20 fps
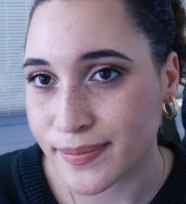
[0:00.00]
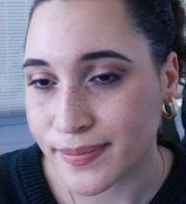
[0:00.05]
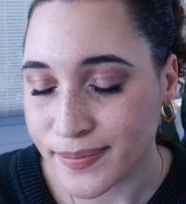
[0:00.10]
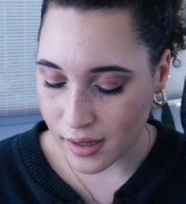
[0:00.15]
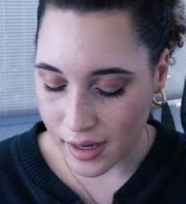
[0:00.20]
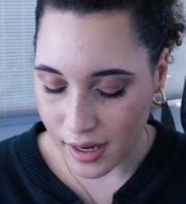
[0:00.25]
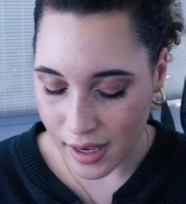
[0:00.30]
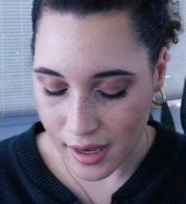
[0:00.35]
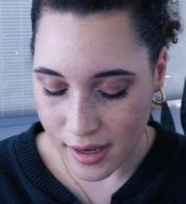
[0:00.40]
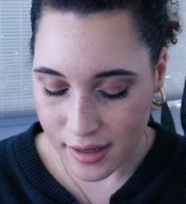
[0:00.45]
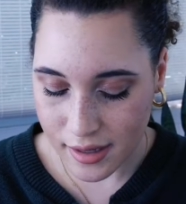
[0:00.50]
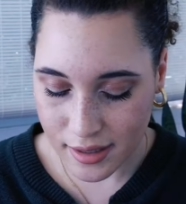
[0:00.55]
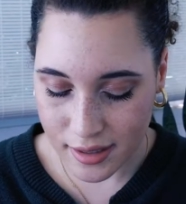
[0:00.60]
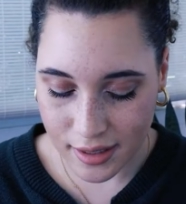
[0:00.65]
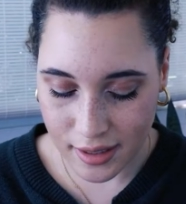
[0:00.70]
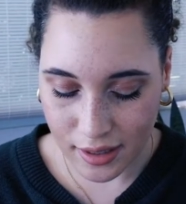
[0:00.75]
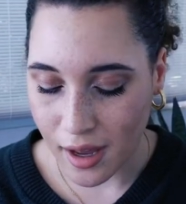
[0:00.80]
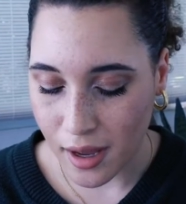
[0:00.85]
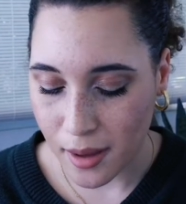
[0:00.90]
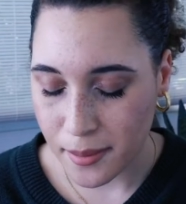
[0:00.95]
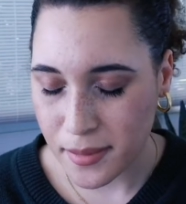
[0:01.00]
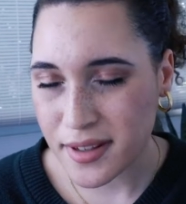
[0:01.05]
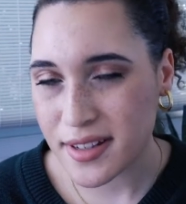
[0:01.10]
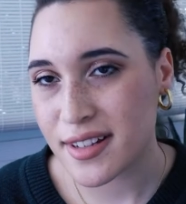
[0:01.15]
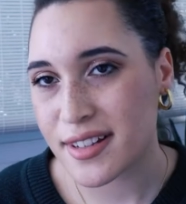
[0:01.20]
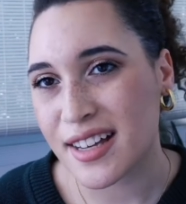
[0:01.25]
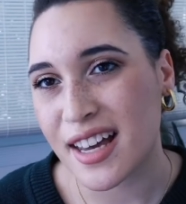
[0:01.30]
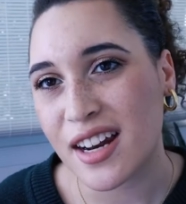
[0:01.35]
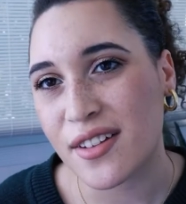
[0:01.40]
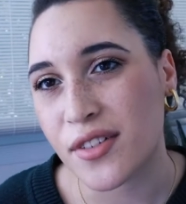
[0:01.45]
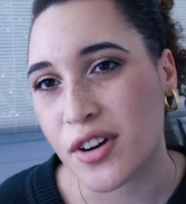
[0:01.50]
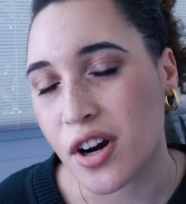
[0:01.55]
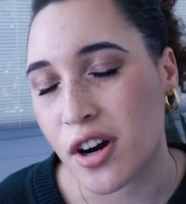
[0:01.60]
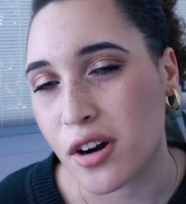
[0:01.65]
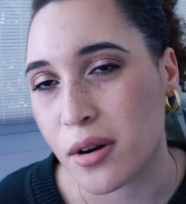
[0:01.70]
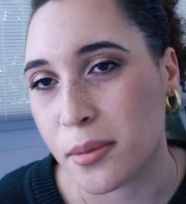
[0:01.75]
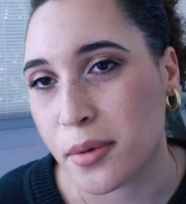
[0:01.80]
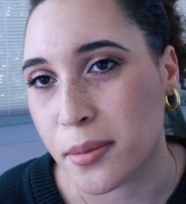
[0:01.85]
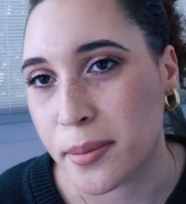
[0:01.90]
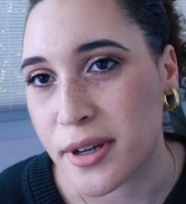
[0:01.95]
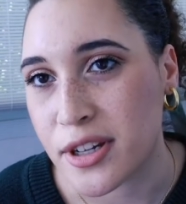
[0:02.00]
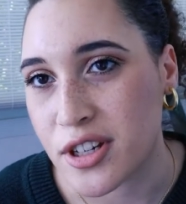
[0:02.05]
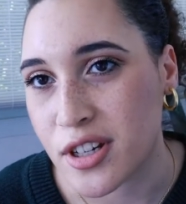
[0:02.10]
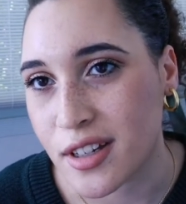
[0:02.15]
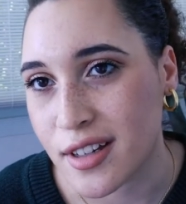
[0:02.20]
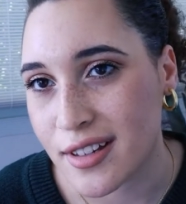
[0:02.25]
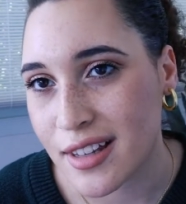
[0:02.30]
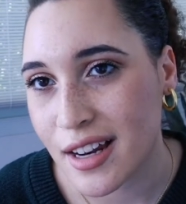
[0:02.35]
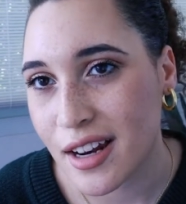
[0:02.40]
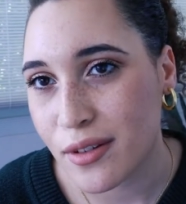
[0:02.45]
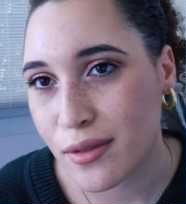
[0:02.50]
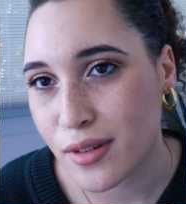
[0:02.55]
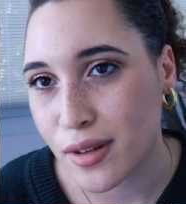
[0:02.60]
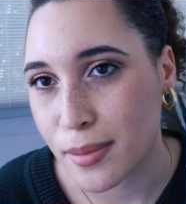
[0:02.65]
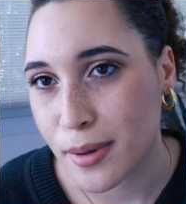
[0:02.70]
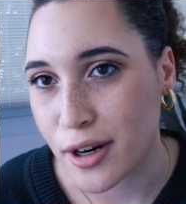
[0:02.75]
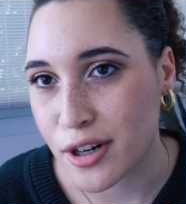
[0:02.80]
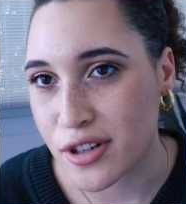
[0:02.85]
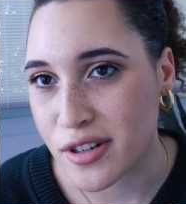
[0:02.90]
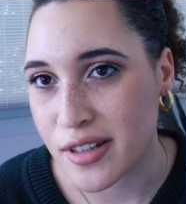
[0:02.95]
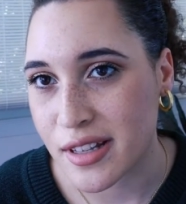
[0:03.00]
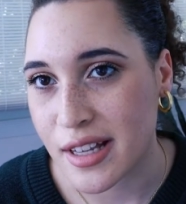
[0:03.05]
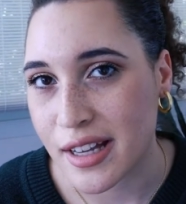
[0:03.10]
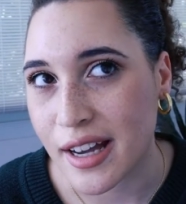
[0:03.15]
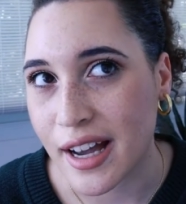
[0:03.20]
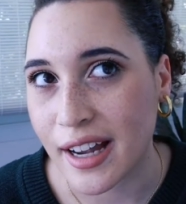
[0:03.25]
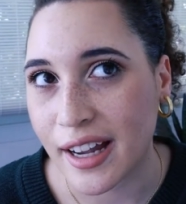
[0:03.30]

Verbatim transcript: Next, um, this is kind of an honorable mention because I didn't really purchase it.